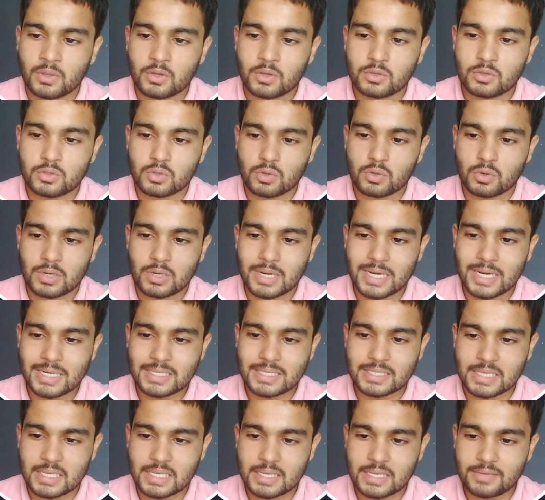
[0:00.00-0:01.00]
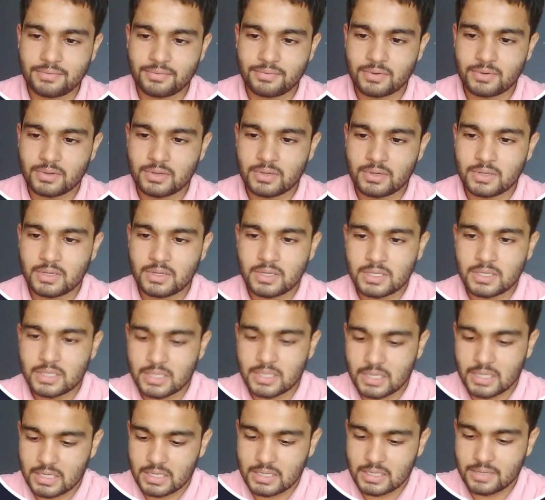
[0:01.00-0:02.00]
So let's give
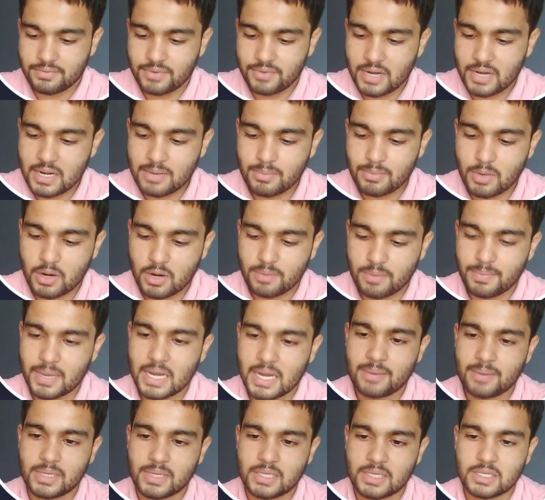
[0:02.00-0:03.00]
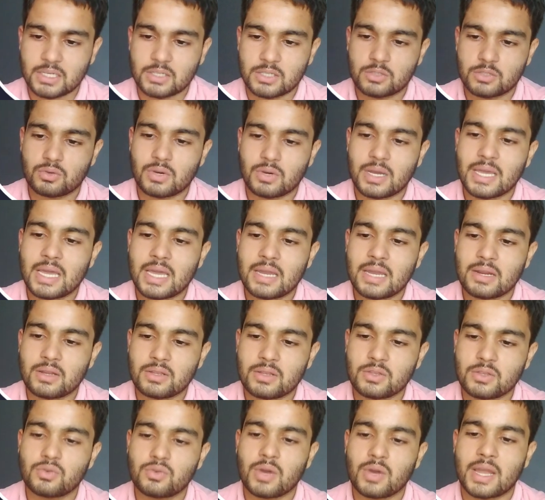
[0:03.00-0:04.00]
the different number of parameters. So I
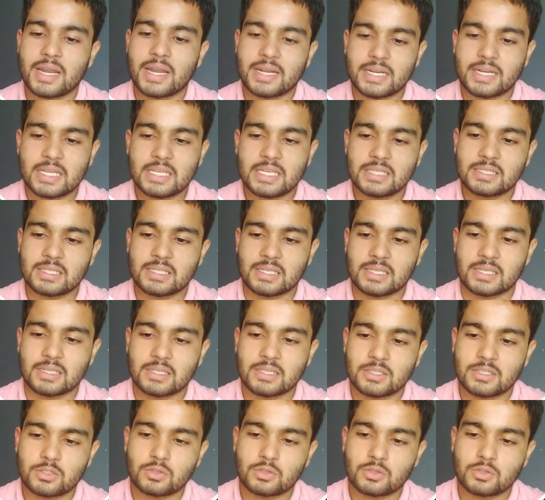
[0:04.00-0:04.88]
uint c.